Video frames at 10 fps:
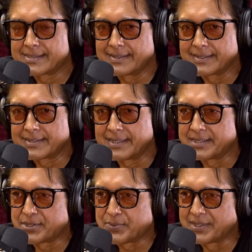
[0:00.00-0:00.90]
and the
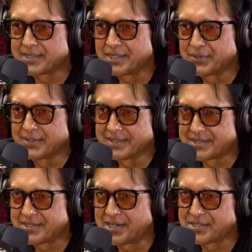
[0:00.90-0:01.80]
scientists will tell you that
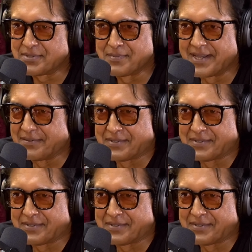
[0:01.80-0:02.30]
stars are made of